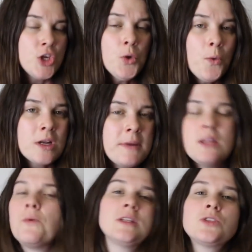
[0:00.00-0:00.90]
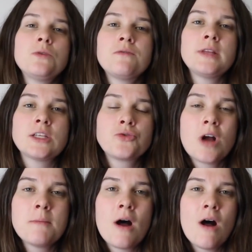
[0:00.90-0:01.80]
You want to be the ones to inflict
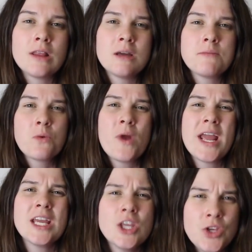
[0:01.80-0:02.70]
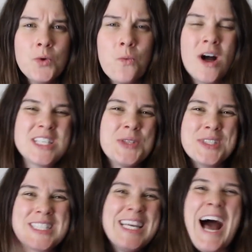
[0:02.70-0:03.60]
trauma on them the way you want to.
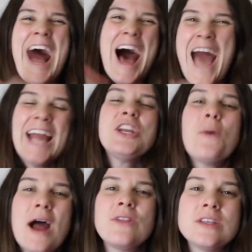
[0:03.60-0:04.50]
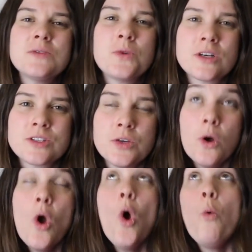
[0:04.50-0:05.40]
See, I know how this works too.
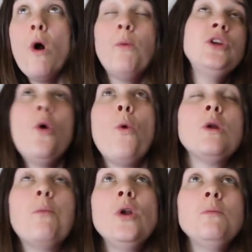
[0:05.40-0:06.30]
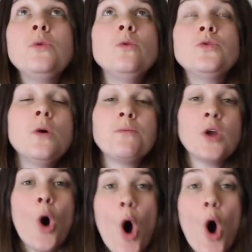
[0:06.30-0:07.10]
Well, we don't want to put them through something